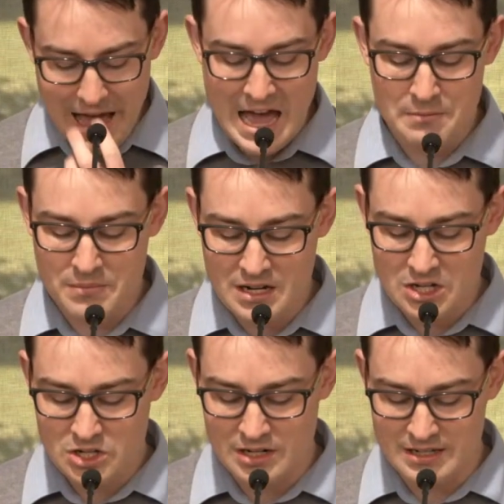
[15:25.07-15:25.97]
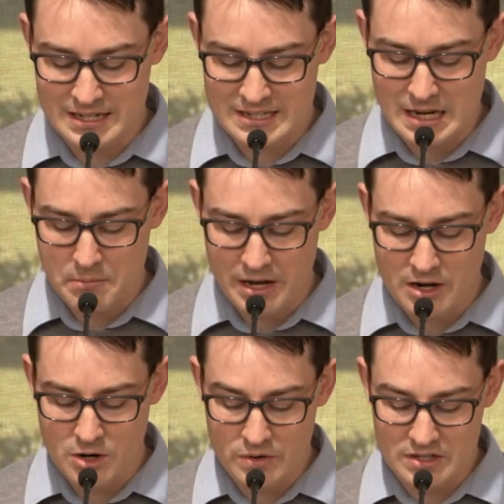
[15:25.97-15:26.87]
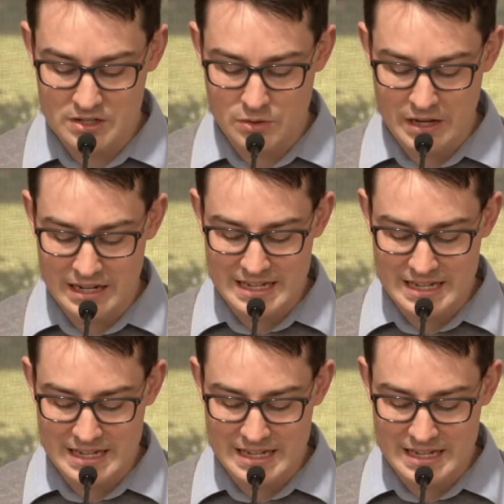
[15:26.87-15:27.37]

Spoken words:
admonition to someone who is doing